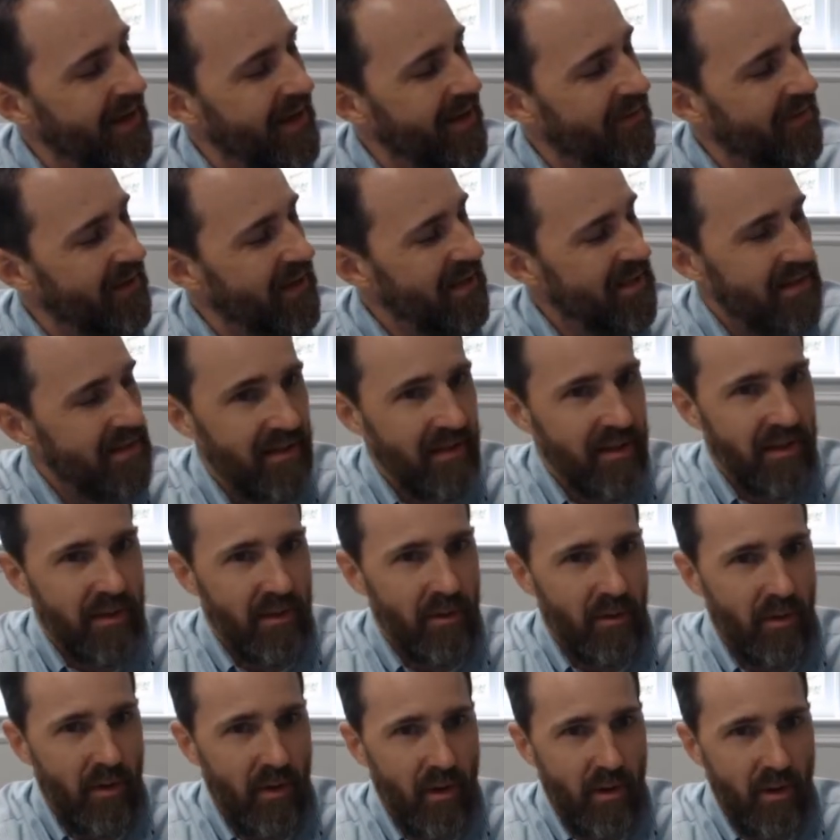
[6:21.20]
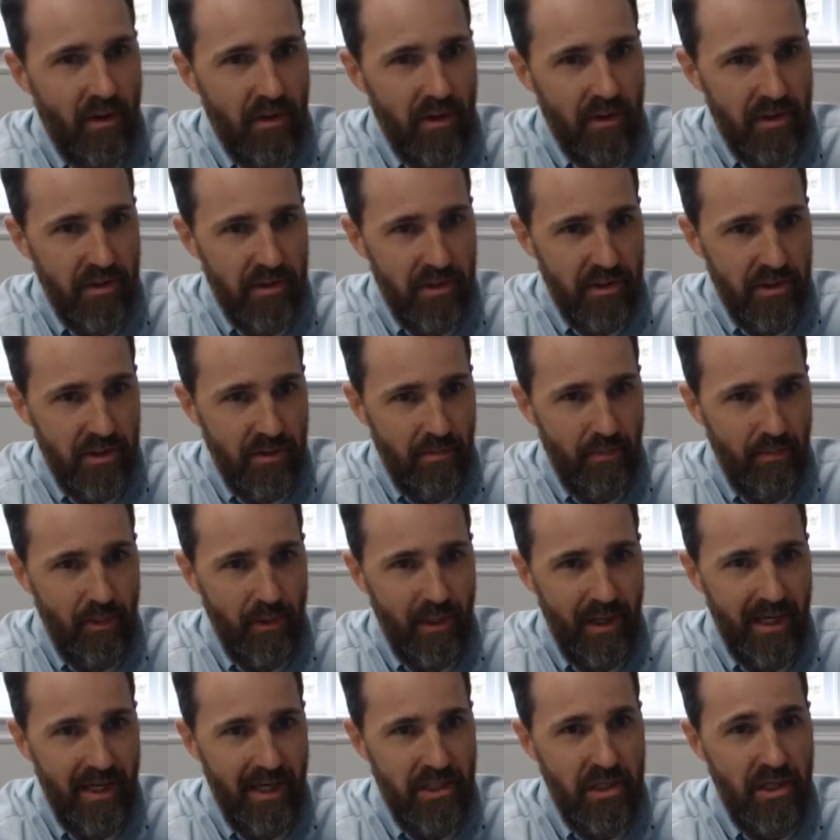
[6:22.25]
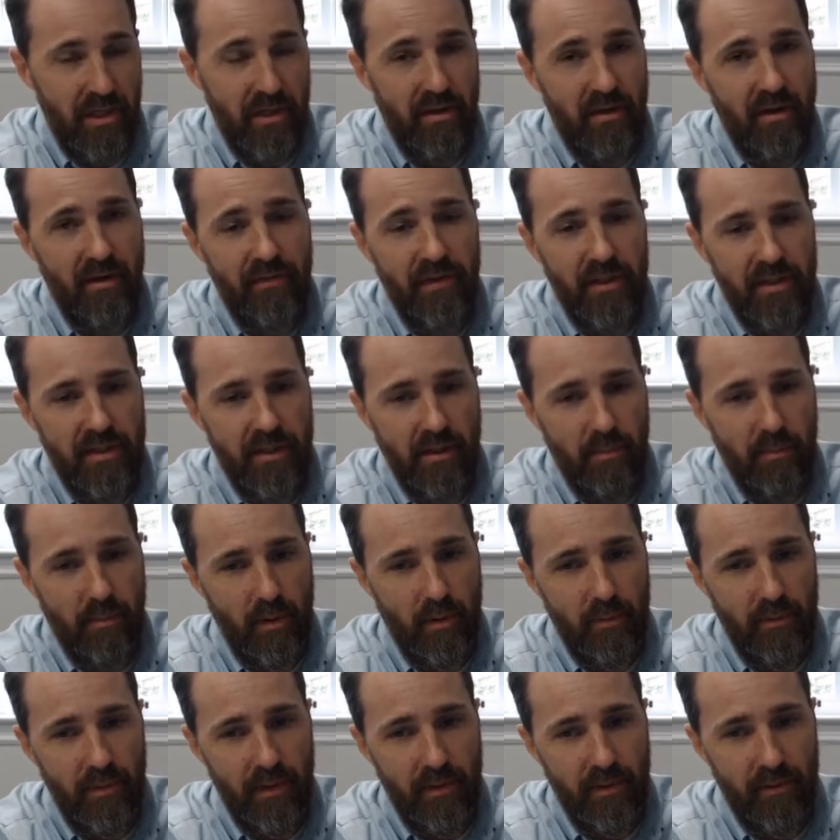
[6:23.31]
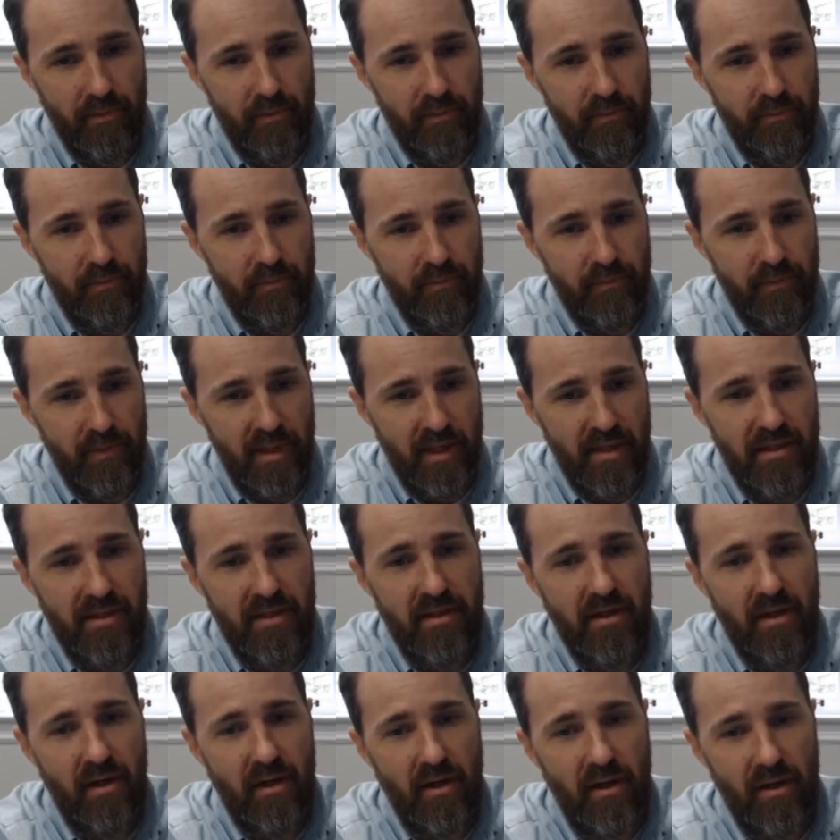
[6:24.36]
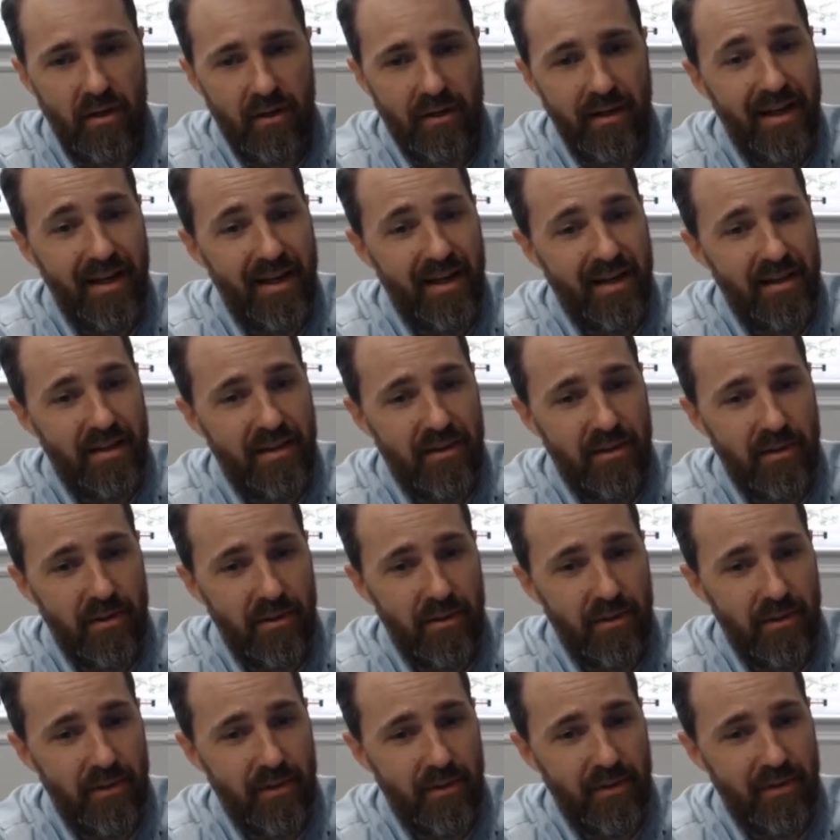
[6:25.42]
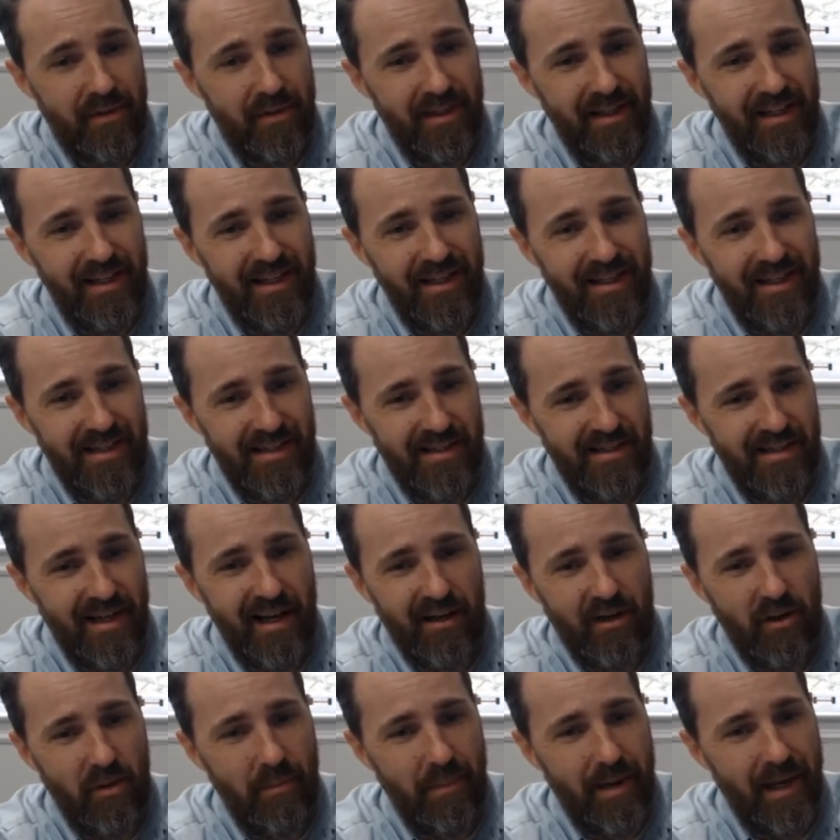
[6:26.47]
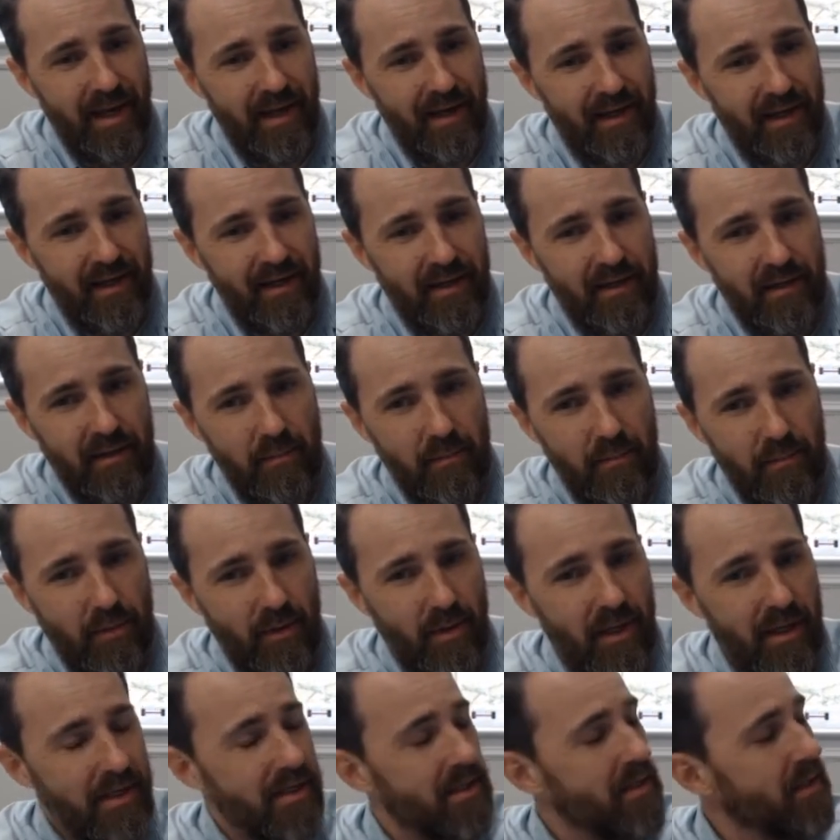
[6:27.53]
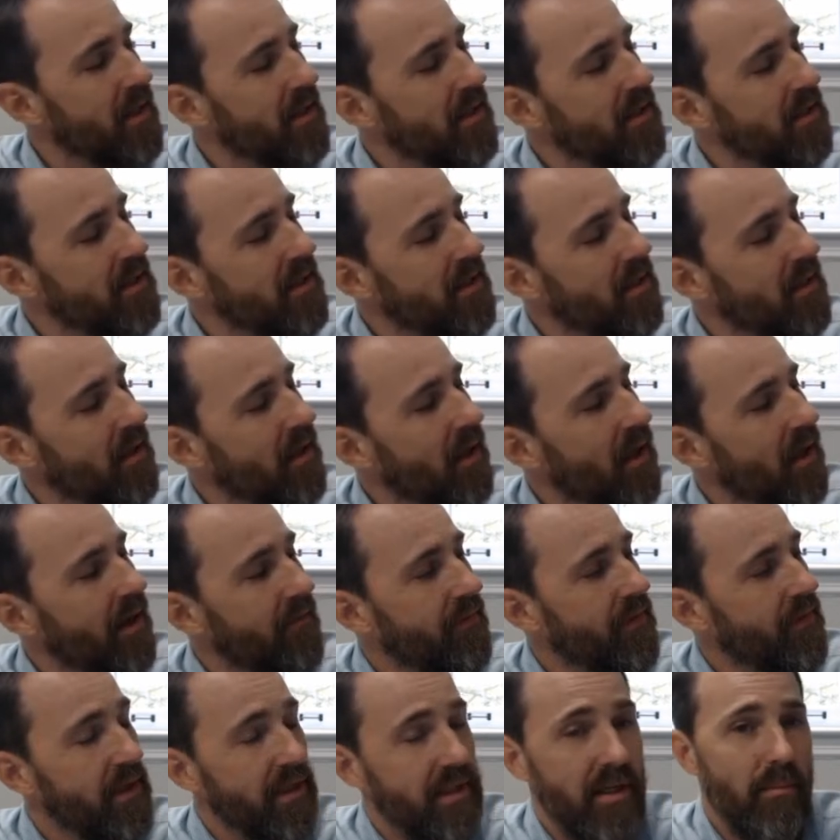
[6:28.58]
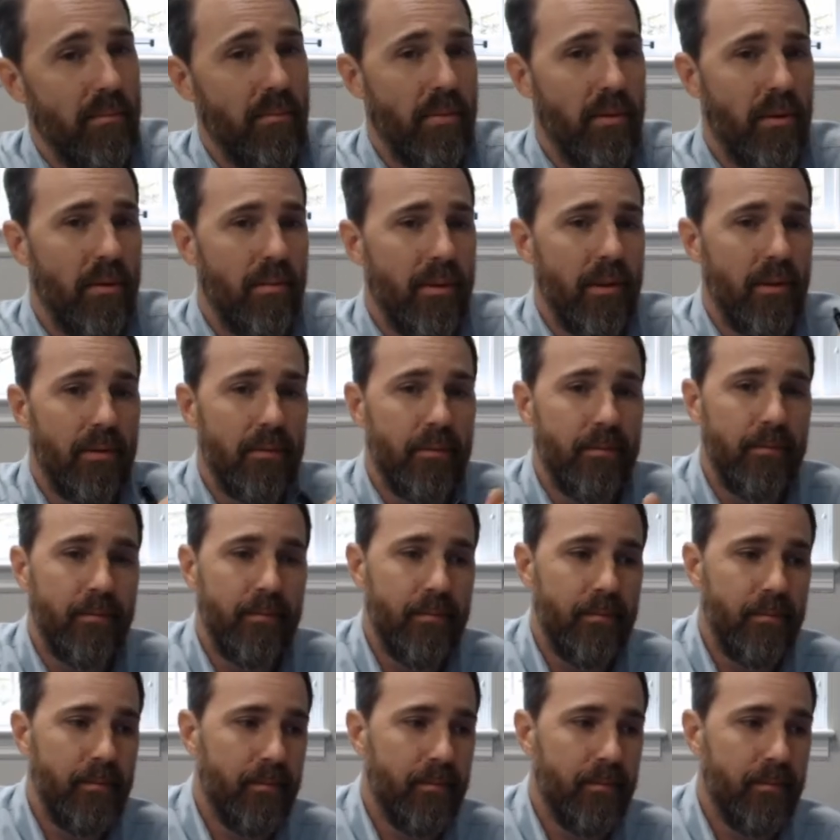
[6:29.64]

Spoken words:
And this little orange branch here of the temporal bone is called the zygomatic process of the temporal bone.